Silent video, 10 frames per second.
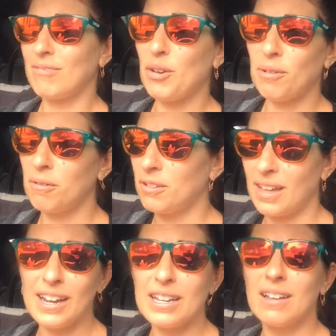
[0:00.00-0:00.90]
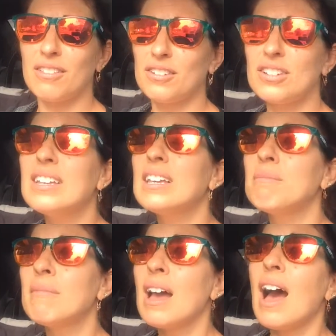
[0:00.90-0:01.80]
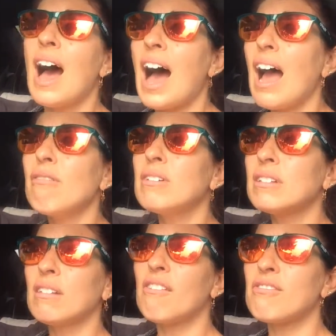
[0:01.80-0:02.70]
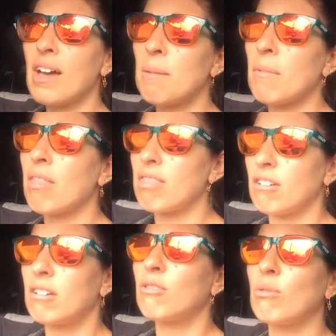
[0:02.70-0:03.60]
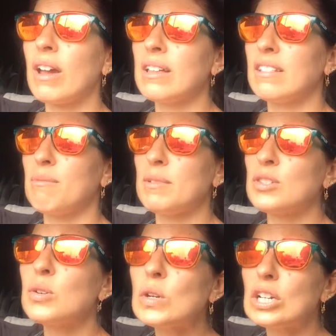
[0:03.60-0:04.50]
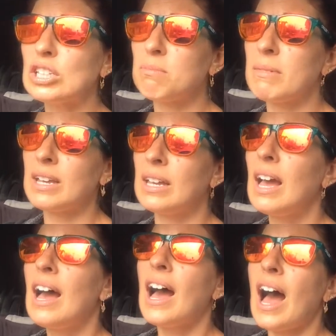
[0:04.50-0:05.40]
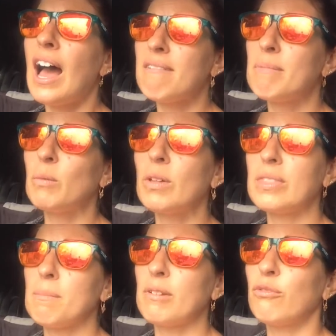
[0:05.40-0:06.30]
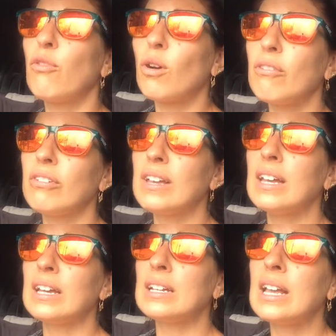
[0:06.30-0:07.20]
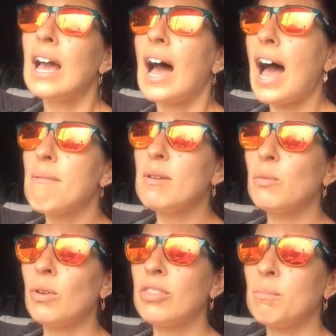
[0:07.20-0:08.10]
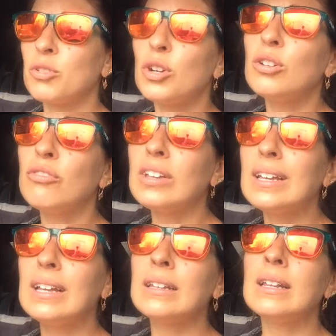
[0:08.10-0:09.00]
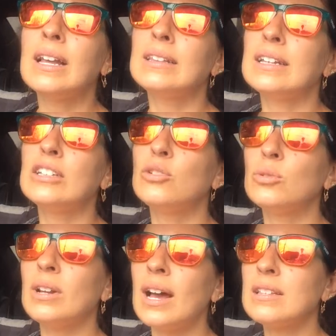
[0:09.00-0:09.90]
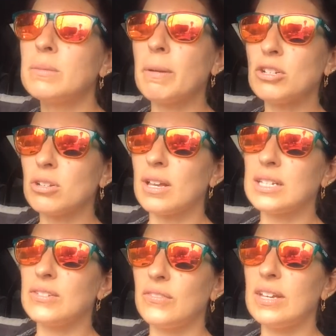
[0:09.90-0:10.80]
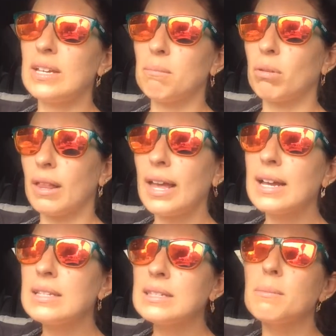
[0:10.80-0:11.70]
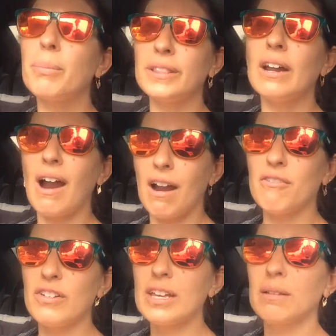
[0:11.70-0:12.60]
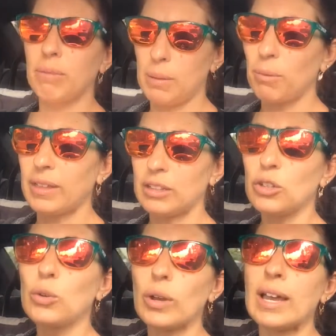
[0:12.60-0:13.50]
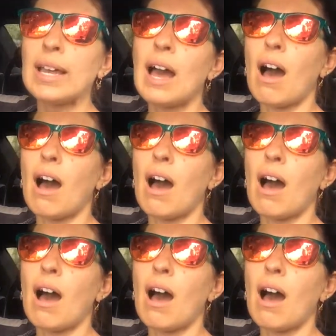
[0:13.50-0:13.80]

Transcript: go with any other team. I really love them. They're great. They've been so good to me. I've been with them before vegan. I've been with them during vegan. They do not specialize vegan plans, but there are vegan people that do it.